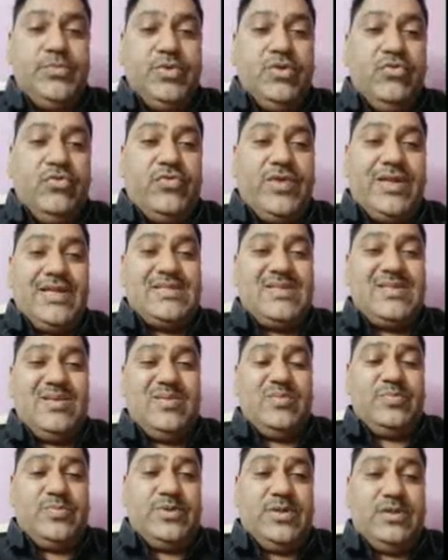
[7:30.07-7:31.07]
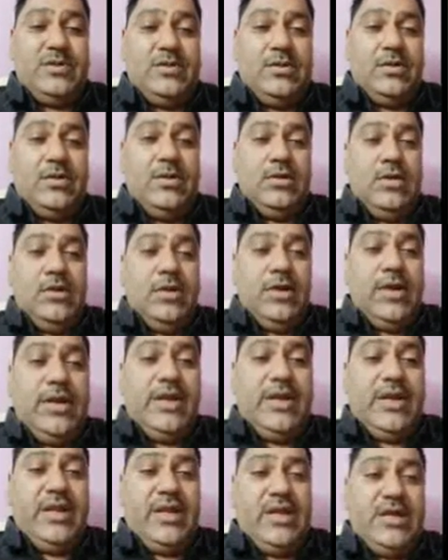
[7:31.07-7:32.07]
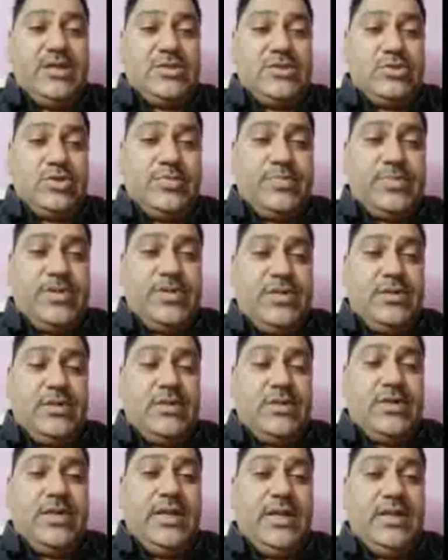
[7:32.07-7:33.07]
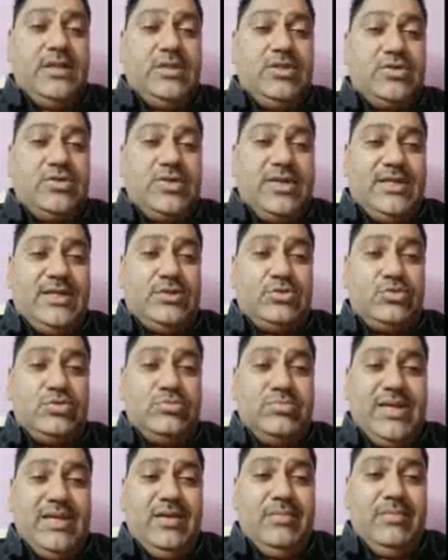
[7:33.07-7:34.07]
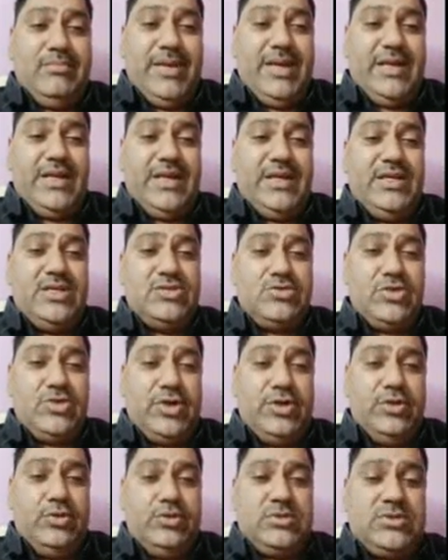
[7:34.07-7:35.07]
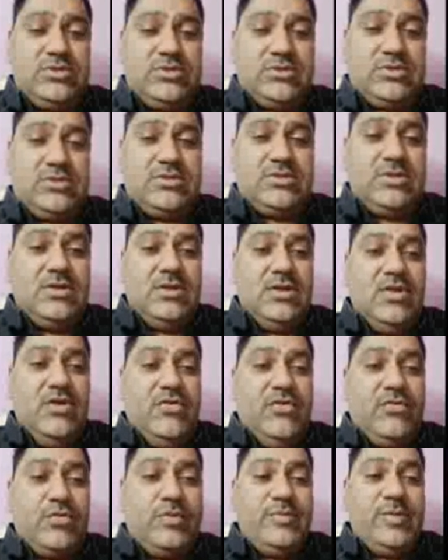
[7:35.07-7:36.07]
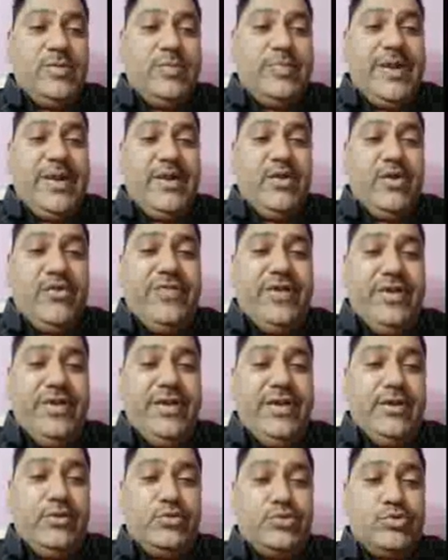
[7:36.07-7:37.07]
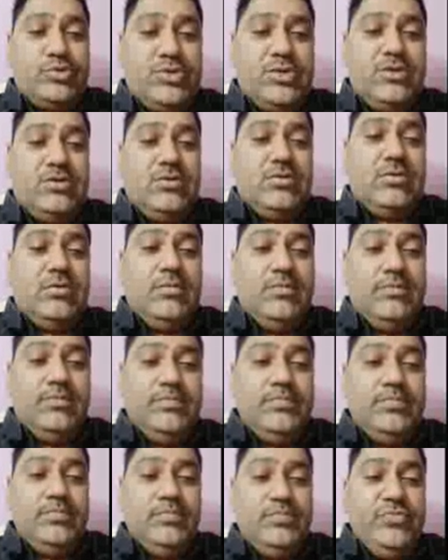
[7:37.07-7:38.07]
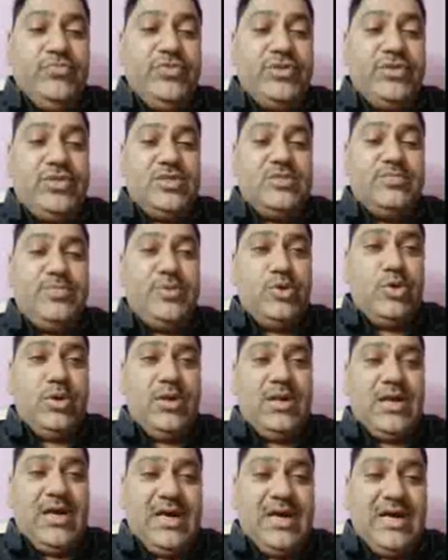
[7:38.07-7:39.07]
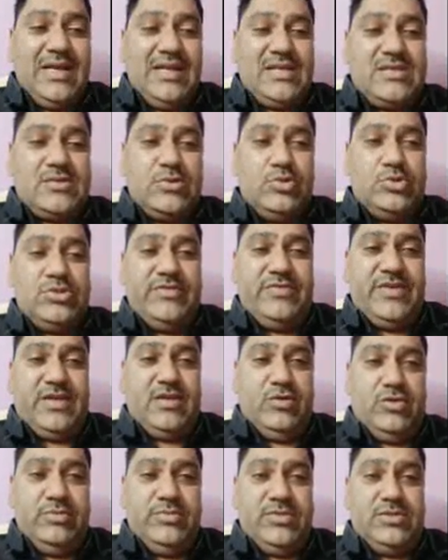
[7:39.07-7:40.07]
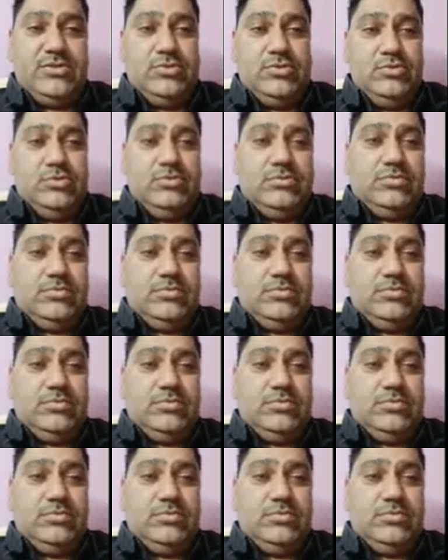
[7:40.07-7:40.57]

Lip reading: For example, India has obtained the right to mine manganese nodules from the bed of Indian Ocean, which is beyond our exclusive economic zone.